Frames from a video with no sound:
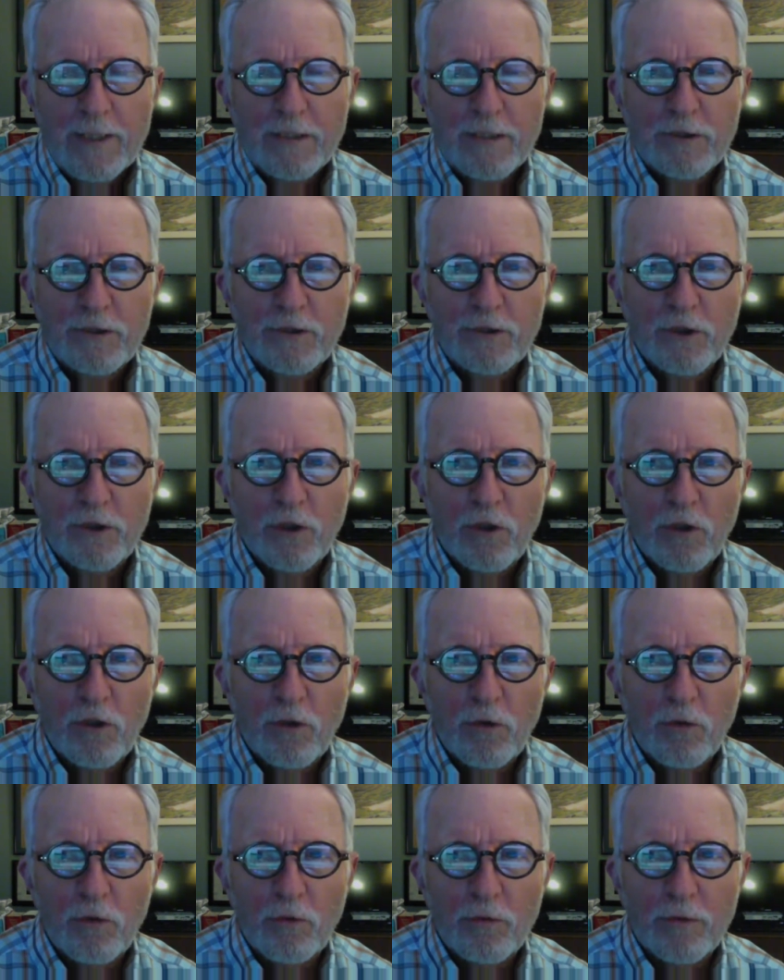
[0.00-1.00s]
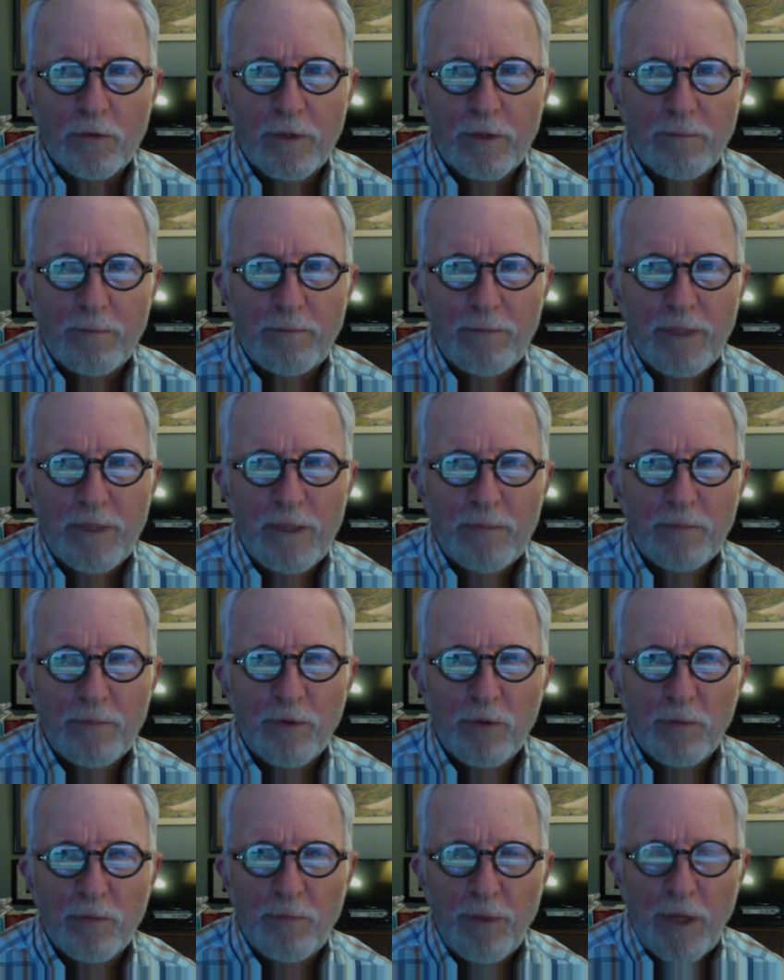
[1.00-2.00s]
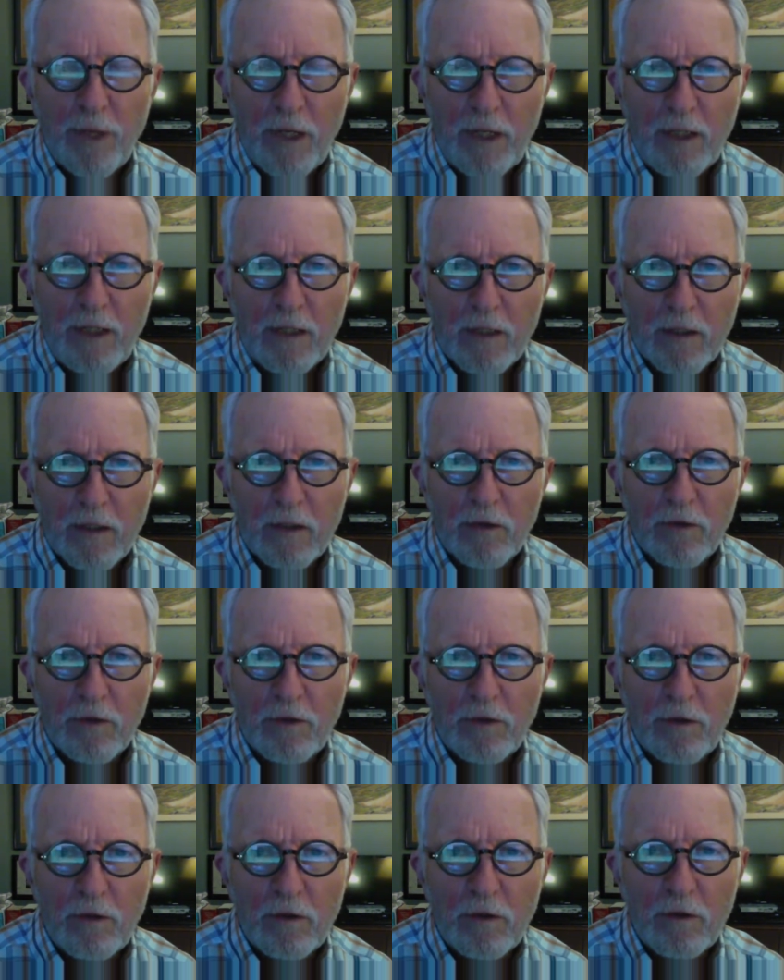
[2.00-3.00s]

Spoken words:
So to be prepared,